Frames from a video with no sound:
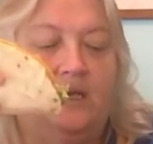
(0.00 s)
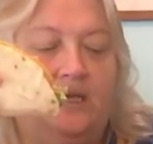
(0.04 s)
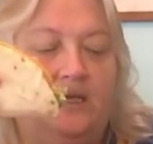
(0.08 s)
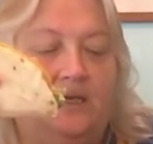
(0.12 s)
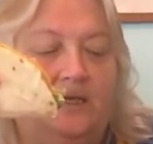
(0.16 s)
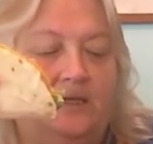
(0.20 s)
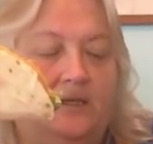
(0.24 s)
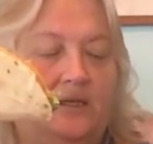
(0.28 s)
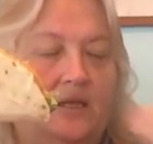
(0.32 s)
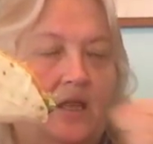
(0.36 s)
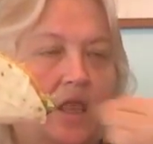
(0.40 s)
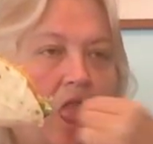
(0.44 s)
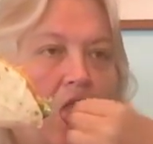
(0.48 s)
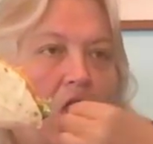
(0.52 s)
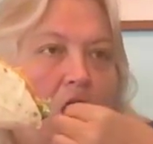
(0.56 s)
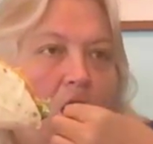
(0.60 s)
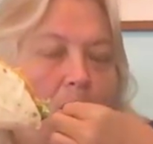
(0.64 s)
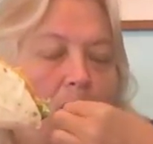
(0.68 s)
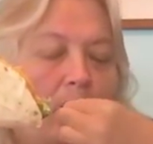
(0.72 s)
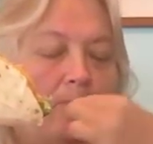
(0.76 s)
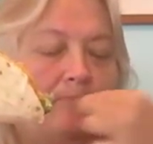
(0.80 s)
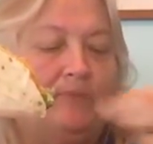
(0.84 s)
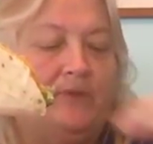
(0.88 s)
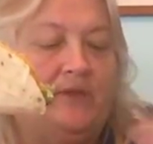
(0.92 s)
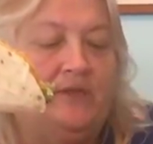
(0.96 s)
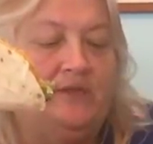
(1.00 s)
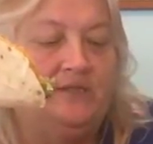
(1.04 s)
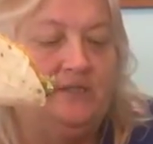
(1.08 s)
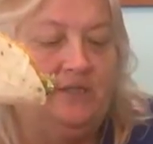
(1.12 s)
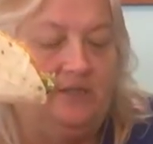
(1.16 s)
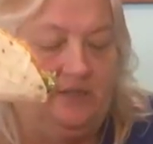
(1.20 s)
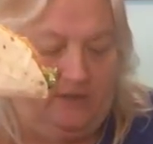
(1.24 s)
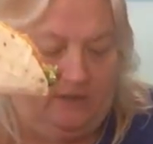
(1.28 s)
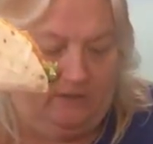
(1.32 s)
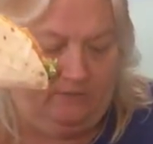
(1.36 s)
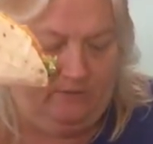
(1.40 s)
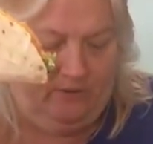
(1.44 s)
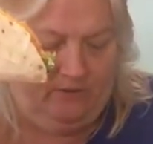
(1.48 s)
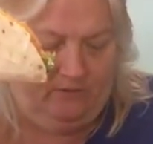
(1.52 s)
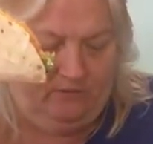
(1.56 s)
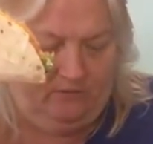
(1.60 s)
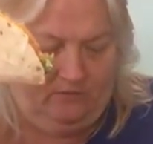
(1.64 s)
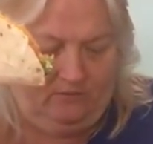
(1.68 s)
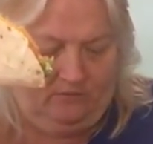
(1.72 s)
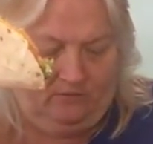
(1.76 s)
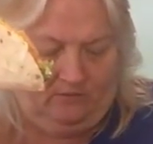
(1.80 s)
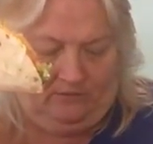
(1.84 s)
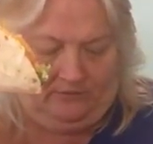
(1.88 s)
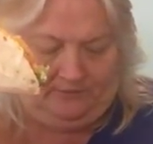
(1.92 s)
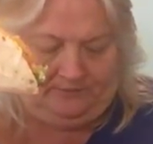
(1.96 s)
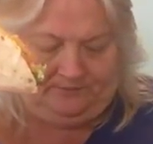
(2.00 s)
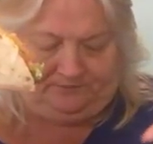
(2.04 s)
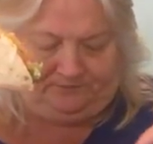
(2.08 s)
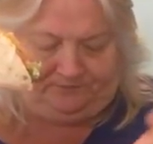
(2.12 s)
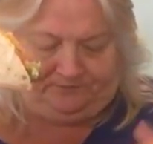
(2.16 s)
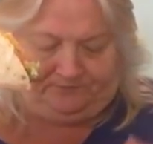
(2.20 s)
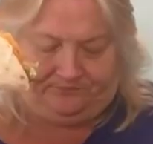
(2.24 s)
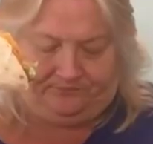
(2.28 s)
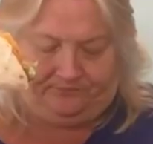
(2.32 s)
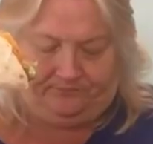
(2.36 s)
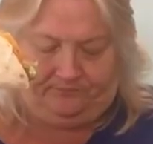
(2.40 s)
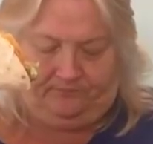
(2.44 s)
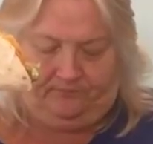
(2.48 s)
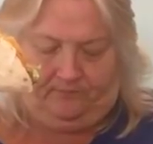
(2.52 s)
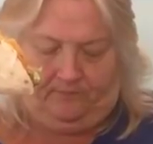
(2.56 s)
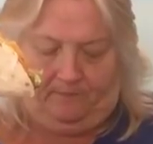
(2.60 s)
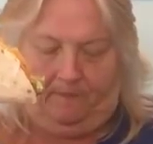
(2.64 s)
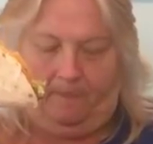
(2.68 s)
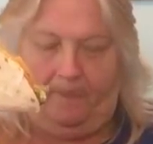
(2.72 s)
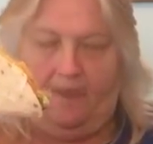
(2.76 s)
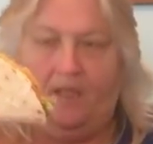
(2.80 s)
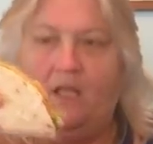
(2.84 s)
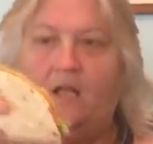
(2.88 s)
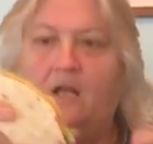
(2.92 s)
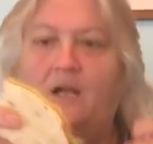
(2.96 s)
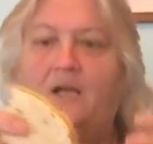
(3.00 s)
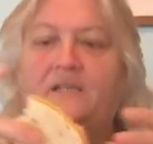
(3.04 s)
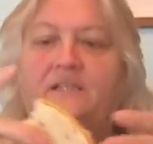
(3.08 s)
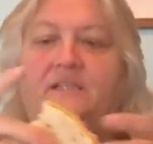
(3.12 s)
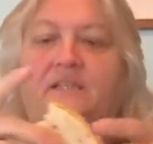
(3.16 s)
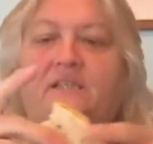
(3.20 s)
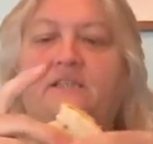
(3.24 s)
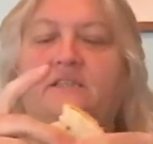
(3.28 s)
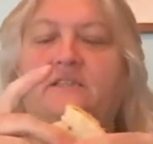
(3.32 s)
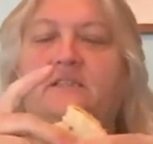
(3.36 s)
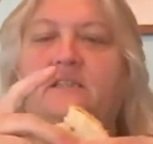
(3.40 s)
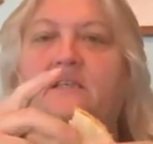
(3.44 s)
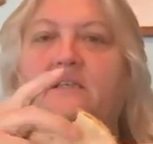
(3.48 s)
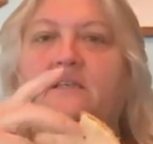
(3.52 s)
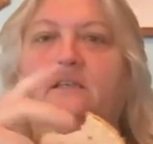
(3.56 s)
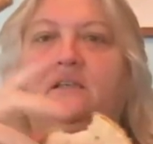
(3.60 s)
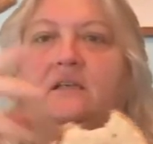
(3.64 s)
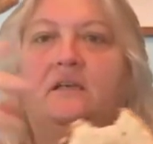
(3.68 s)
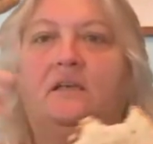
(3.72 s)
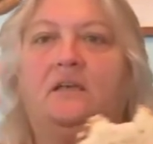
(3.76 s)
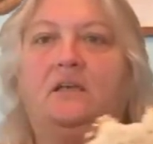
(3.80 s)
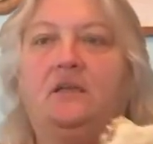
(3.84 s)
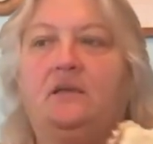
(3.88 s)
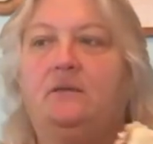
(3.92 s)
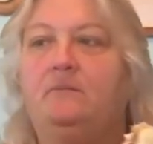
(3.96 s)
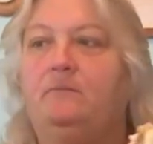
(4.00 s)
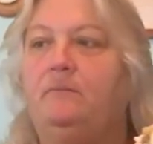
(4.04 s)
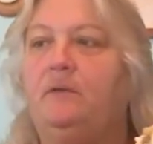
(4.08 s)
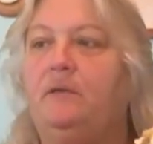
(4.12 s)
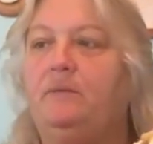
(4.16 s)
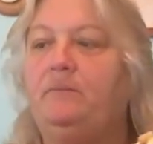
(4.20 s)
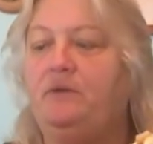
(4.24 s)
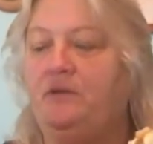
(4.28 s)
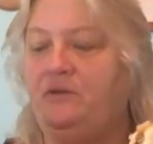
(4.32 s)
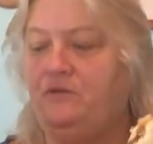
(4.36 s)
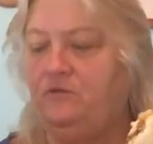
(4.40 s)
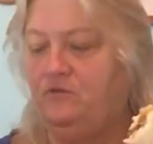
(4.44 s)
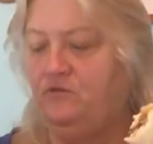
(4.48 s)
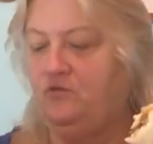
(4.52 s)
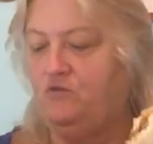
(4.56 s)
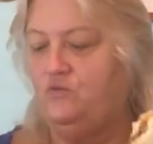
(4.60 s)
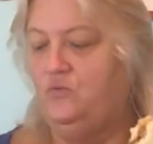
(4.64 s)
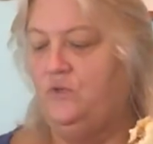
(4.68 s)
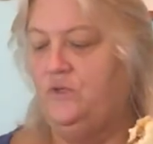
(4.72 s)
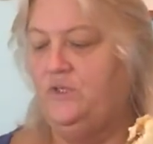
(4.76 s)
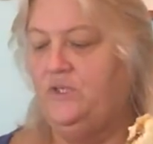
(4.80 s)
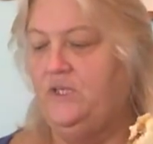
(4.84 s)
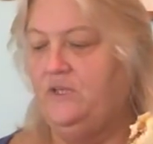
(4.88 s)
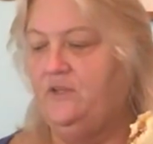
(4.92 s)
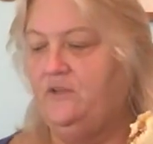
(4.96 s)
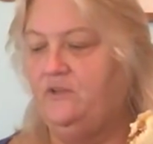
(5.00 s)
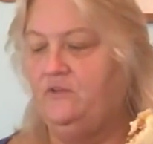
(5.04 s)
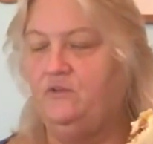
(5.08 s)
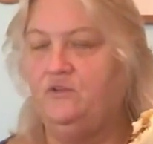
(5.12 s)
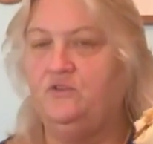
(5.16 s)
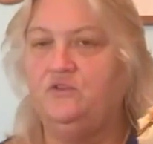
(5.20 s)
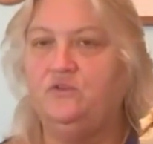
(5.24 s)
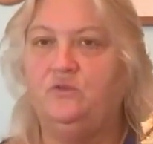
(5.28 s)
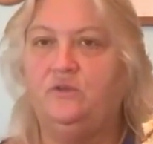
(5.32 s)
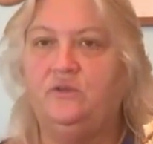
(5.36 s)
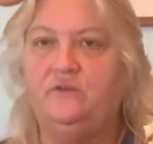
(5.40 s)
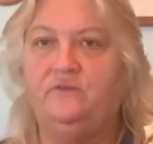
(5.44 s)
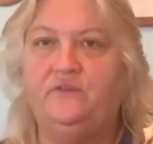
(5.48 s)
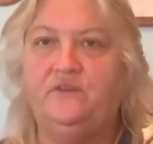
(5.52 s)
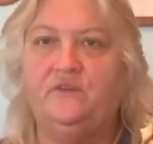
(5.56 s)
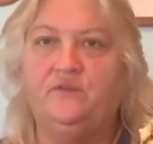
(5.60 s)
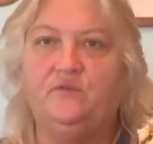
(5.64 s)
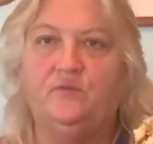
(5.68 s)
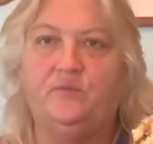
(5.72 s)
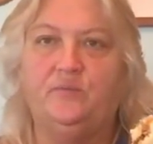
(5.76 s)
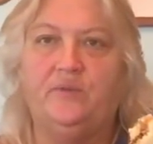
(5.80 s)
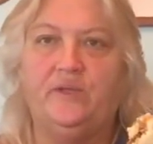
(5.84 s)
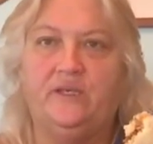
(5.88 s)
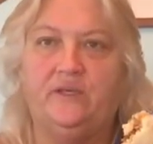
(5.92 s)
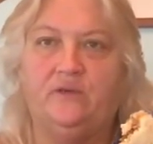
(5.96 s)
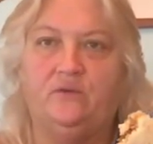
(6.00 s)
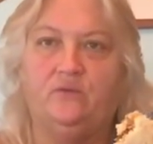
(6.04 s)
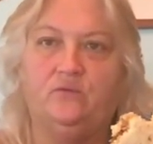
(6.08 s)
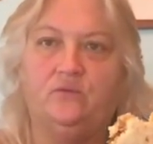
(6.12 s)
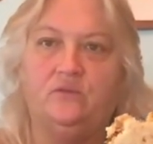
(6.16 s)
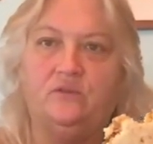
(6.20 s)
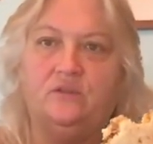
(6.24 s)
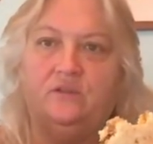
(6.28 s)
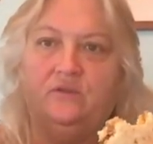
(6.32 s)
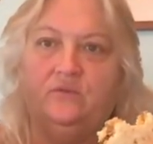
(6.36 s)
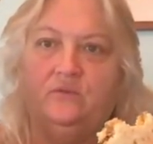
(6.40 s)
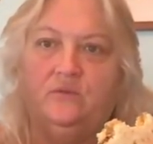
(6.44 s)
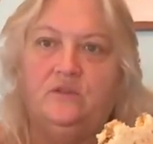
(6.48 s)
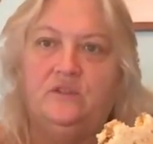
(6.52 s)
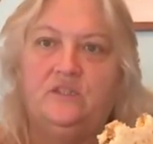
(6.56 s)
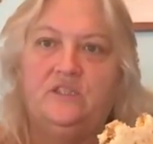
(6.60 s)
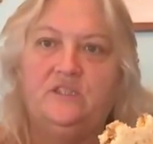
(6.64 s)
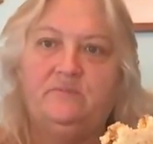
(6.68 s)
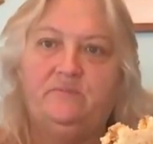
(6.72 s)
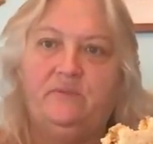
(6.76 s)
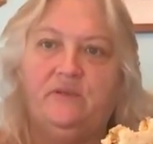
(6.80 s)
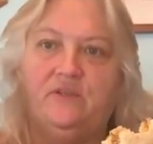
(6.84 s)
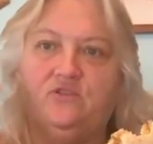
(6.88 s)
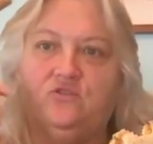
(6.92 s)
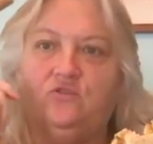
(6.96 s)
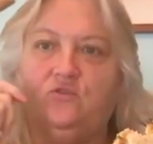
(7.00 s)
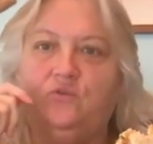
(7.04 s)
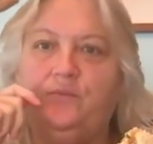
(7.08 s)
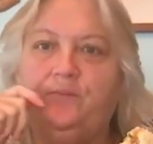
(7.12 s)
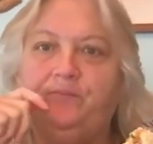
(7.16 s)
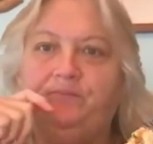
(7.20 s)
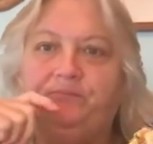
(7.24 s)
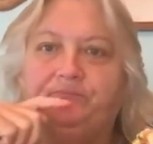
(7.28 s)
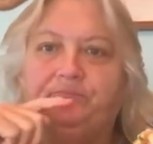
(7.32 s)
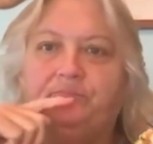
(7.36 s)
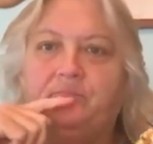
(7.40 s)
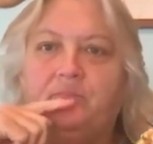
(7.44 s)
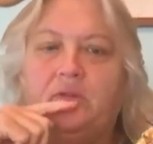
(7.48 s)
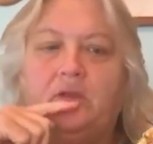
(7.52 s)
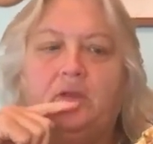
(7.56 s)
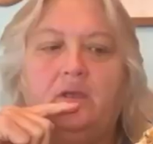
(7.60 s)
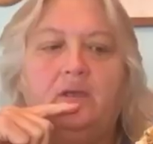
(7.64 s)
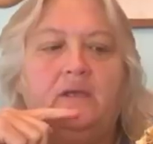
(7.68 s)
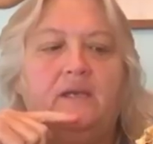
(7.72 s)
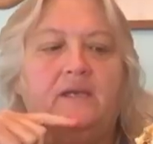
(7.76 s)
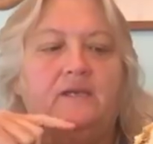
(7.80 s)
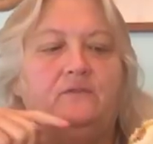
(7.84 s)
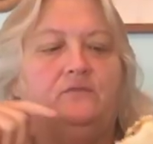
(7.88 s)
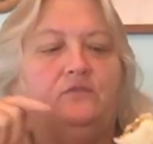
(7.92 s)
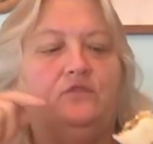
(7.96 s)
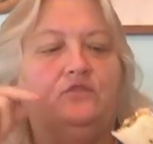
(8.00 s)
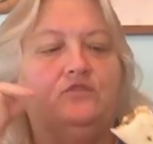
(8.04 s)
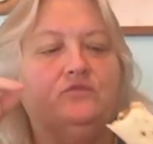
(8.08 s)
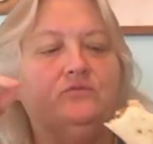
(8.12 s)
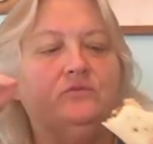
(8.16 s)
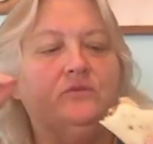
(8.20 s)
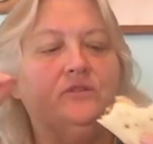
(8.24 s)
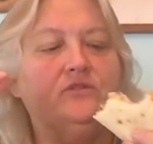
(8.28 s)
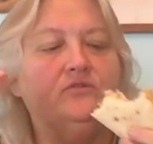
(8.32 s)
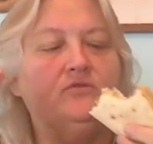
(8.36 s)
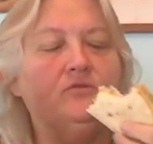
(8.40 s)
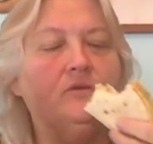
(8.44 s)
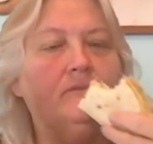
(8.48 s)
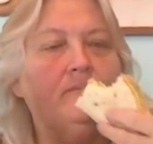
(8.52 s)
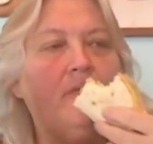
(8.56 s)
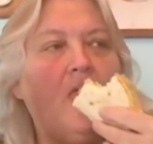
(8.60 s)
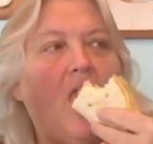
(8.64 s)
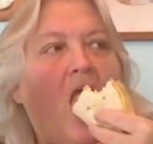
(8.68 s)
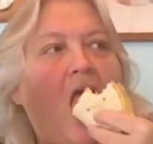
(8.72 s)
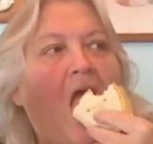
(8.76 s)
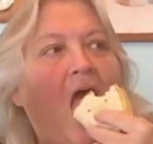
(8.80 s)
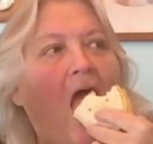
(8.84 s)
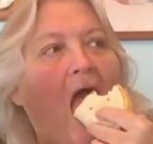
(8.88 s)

And he says to me, I, he said, maybe on our 20th or our 25th, we'll plan a really, really special anniversary trip.